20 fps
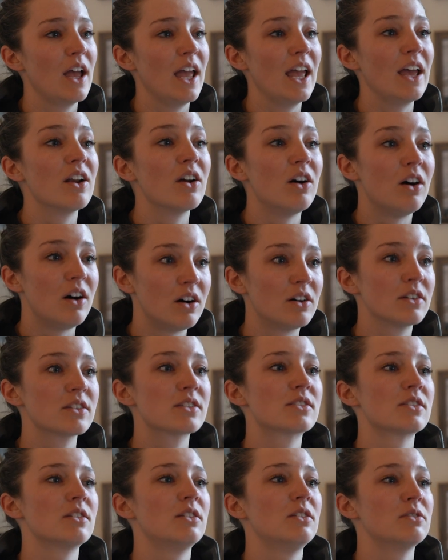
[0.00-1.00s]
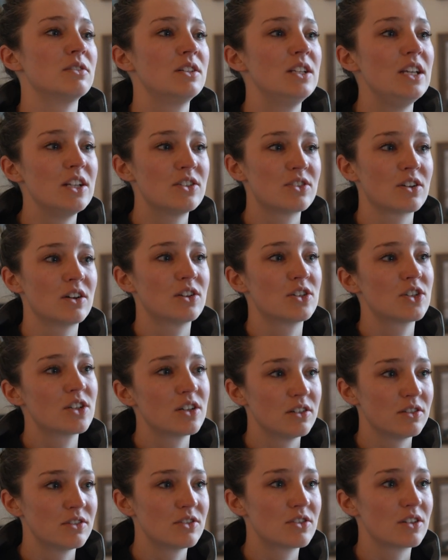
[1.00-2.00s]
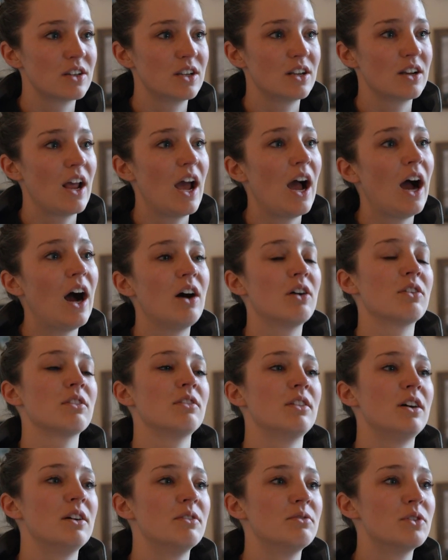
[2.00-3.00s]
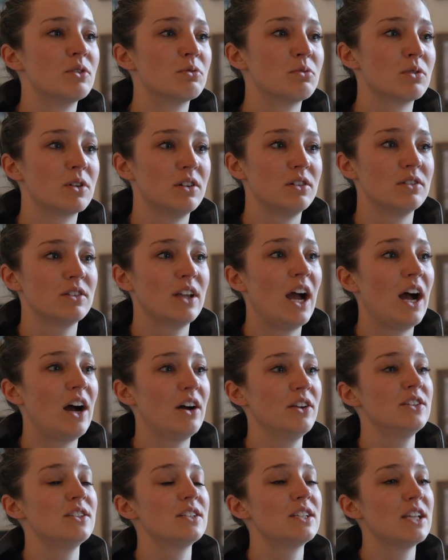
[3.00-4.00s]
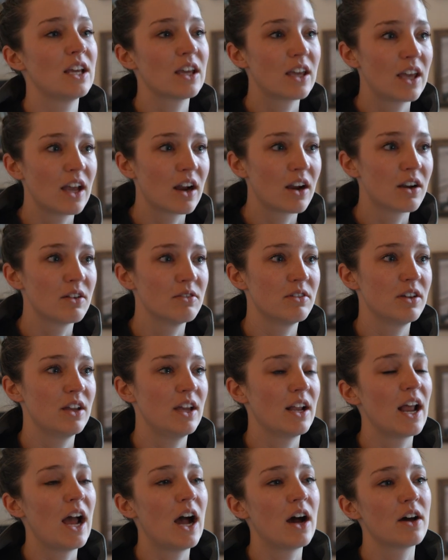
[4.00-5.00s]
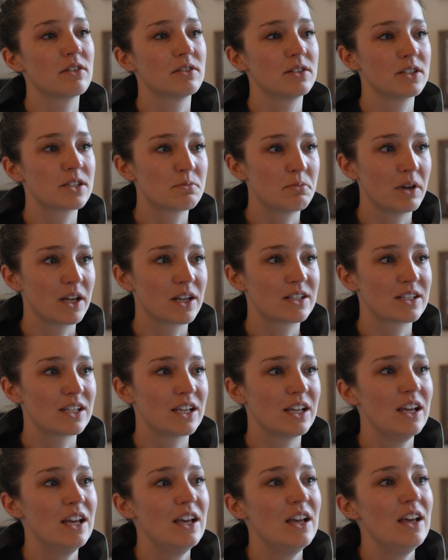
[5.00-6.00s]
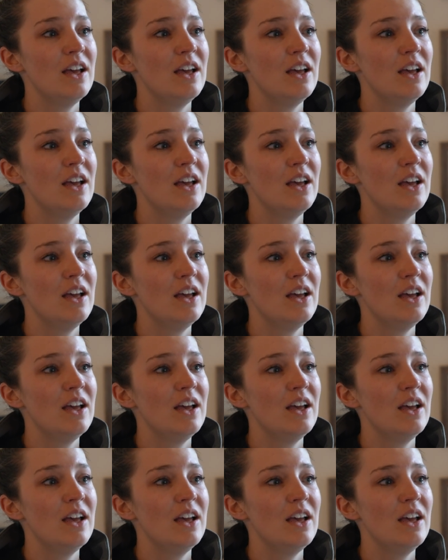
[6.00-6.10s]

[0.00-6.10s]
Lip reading: and also teach our children how to love the world, how to take care of it and how to respect it,